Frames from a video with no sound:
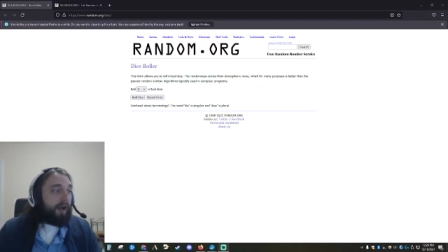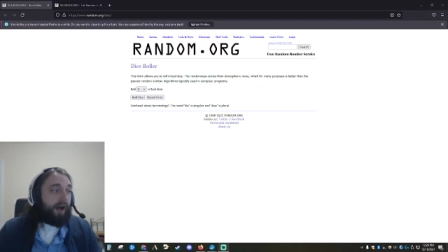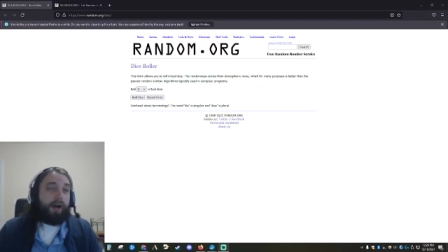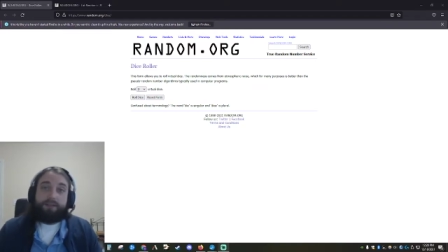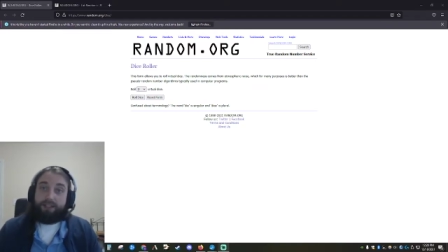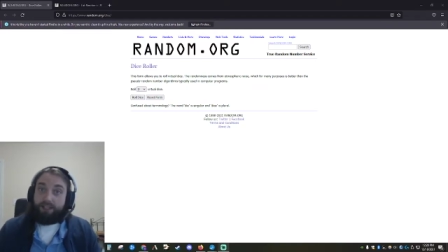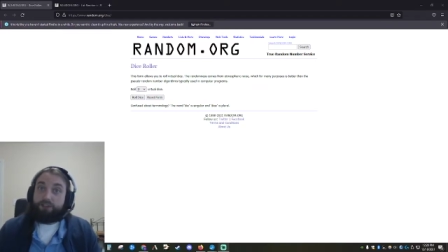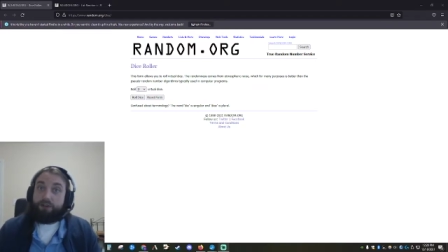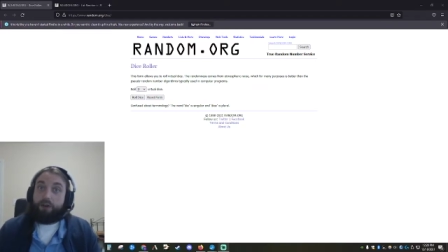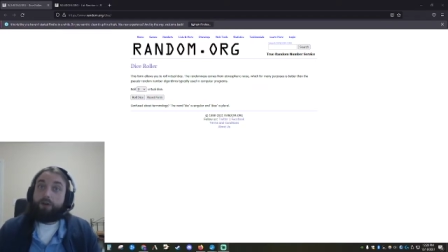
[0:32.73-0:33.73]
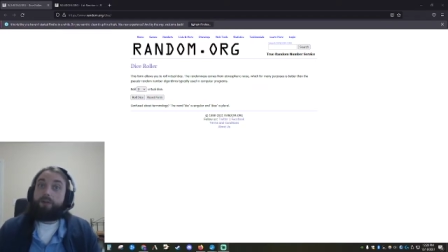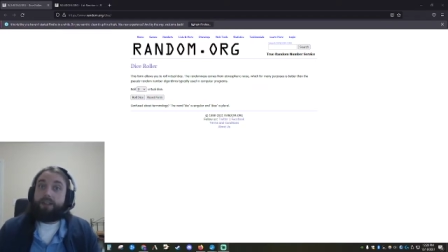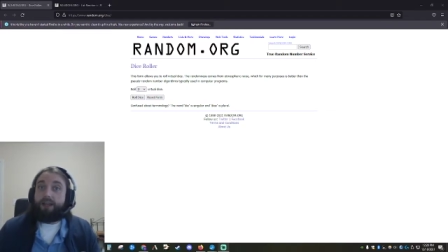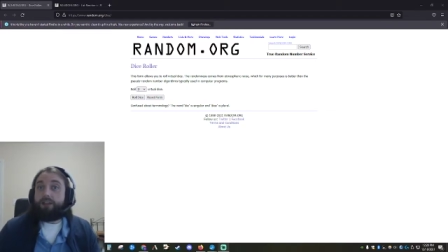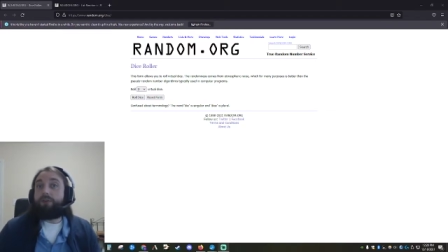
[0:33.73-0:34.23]
uh, to let you know
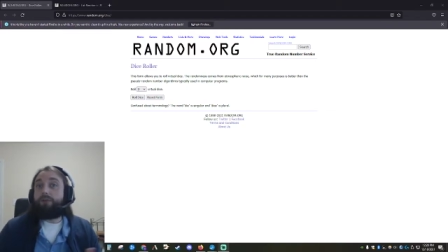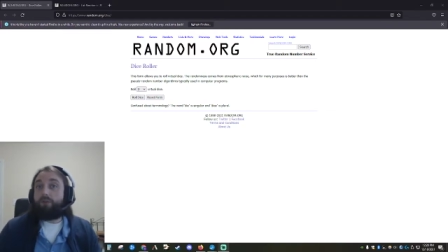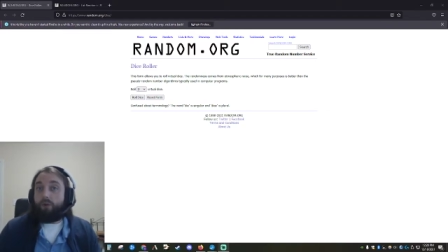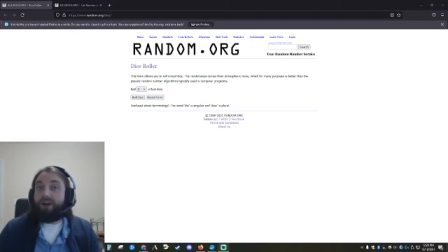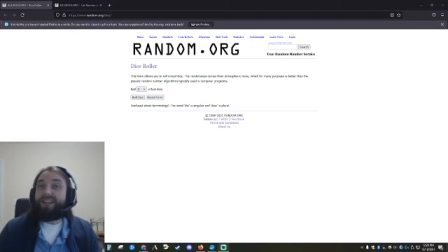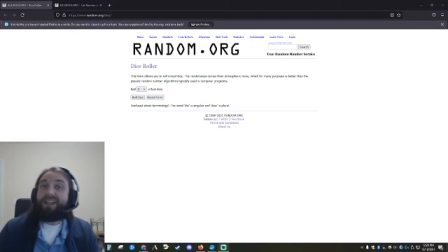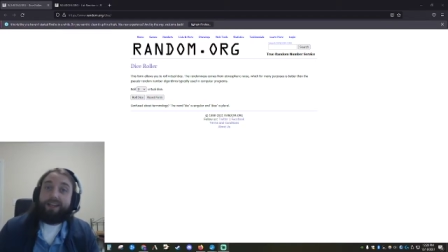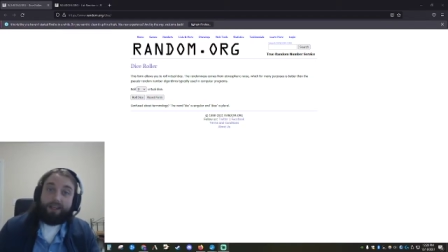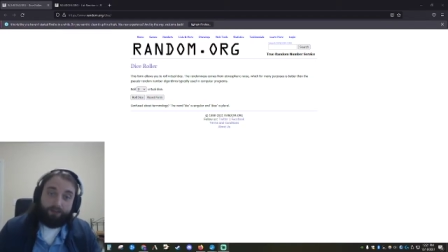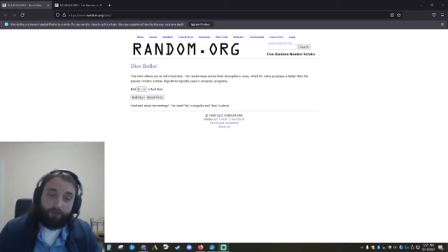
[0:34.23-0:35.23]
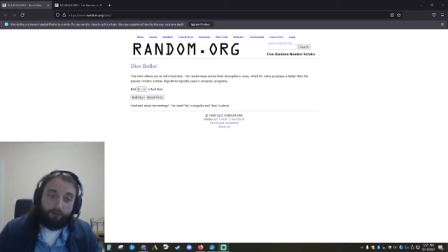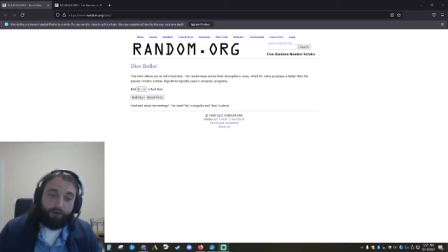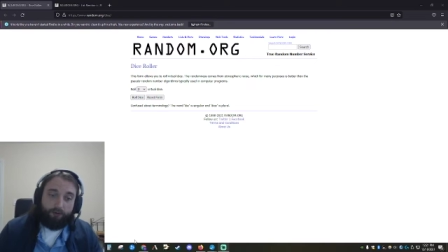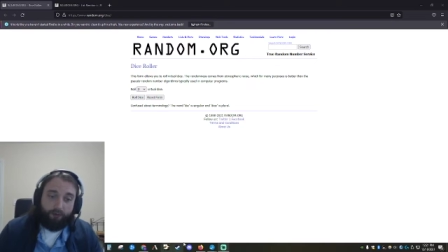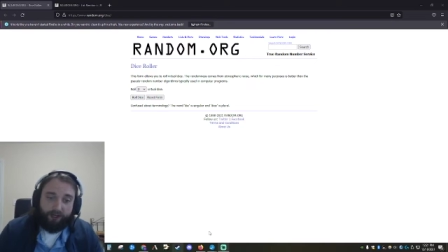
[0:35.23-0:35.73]
that you have won if you
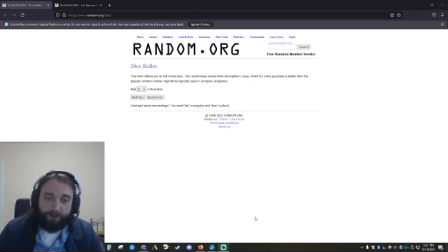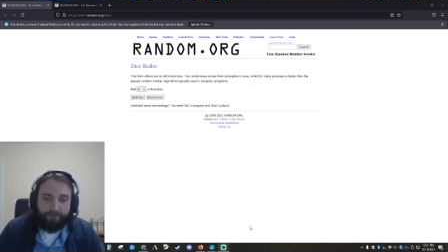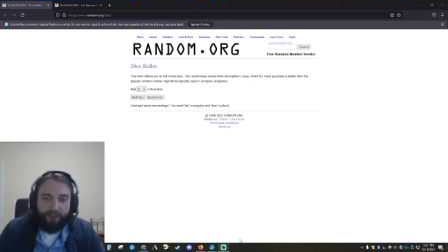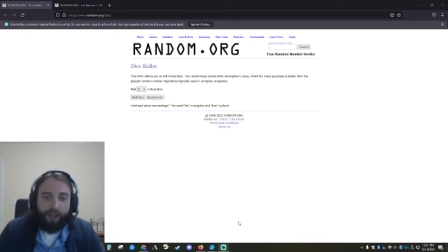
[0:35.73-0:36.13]
are the winner.